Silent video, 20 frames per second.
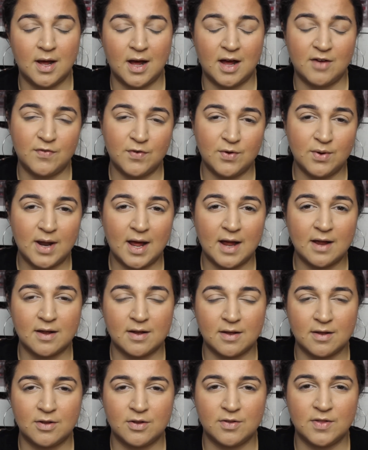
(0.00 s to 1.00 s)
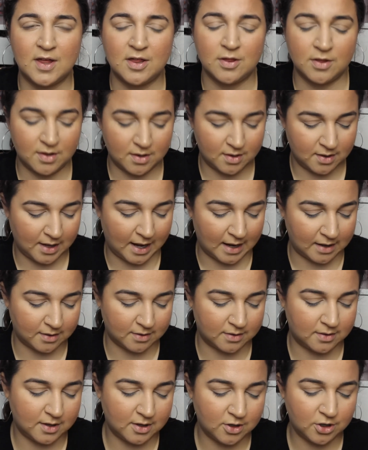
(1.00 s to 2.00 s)
I feel like there's like
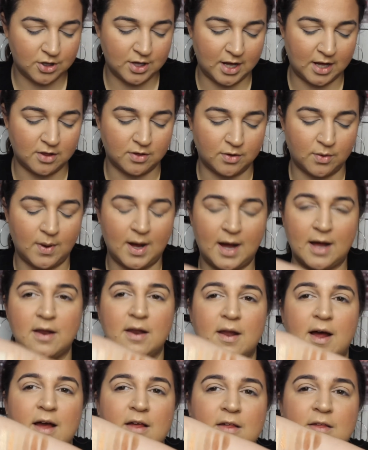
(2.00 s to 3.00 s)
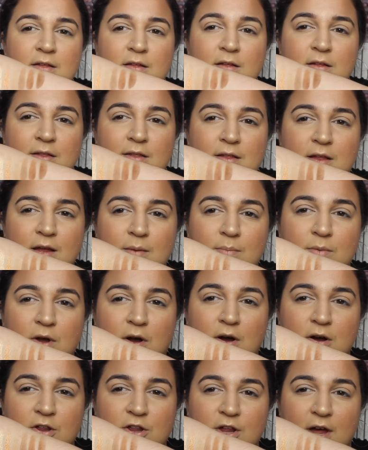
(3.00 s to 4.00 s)
this shade's quite a nice deep
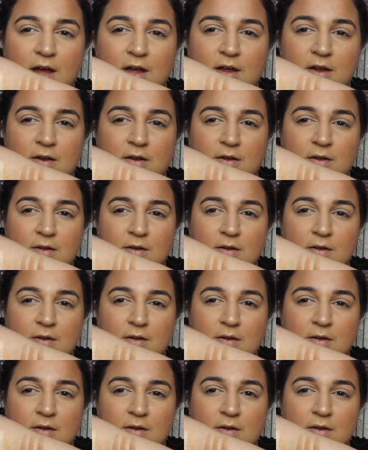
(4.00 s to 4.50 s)
dark shade.